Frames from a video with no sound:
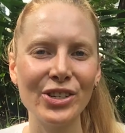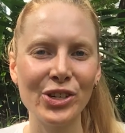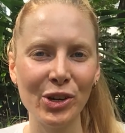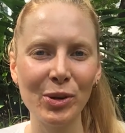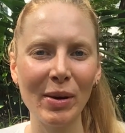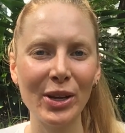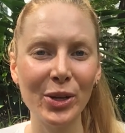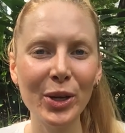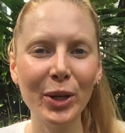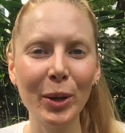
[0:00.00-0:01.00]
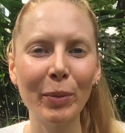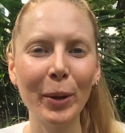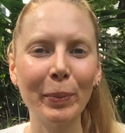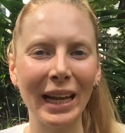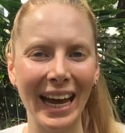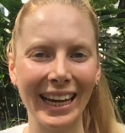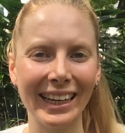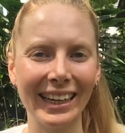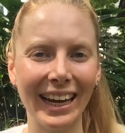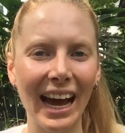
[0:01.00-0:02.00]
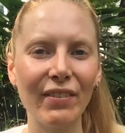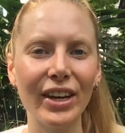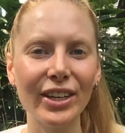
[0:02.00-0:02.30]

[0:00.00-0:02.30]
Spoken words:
During my New Colombo plan, I've